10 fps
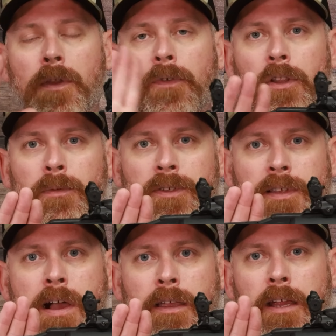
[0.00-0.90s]
the foldable
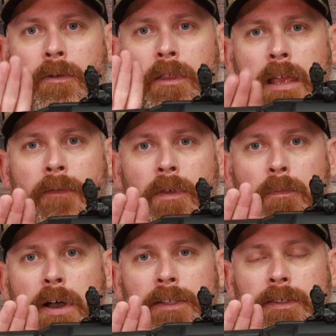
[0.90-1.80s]
stock here, whether you have the
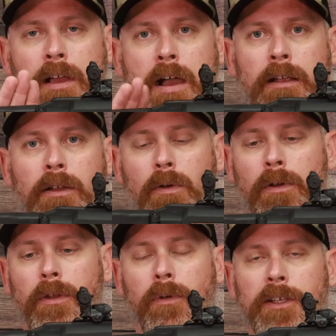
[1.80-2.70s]
butt stock or
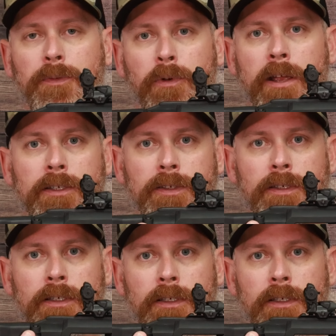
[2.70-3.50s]
the wrist brace,